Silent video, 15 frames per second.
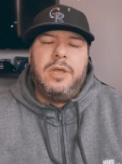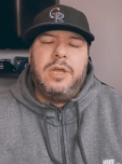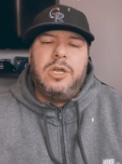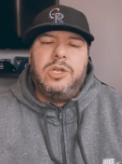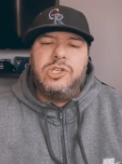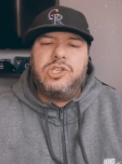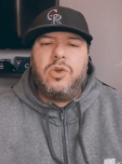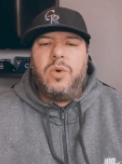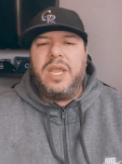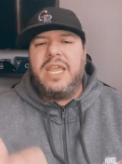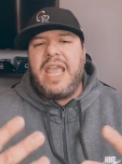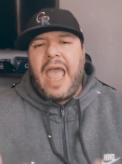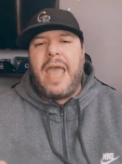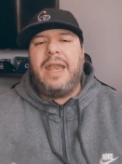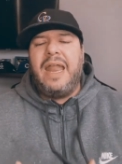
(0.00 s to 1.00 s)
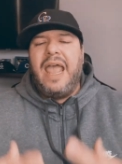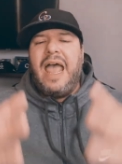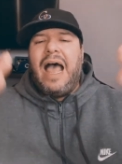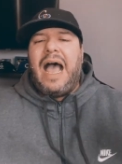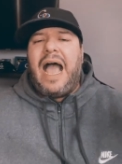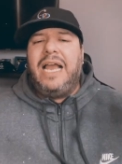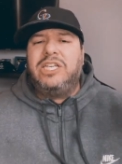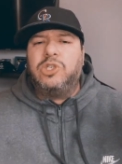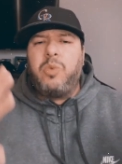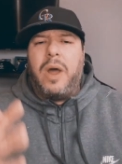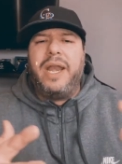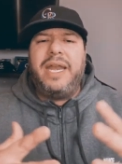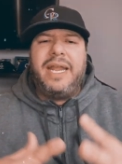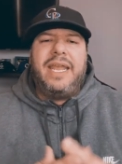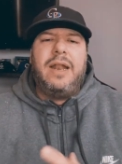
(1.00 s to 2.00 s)
So again, I just
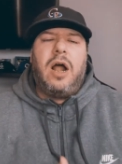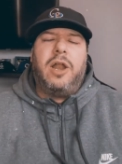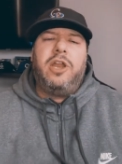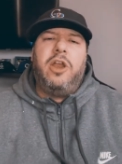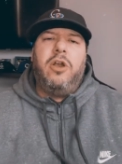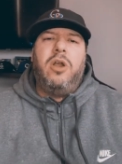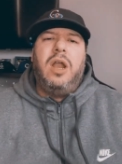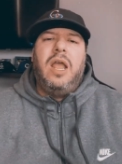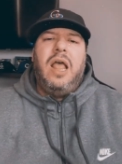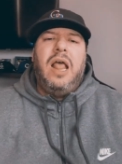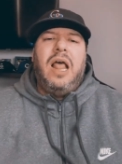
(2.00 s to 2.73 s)
wanted to get on here.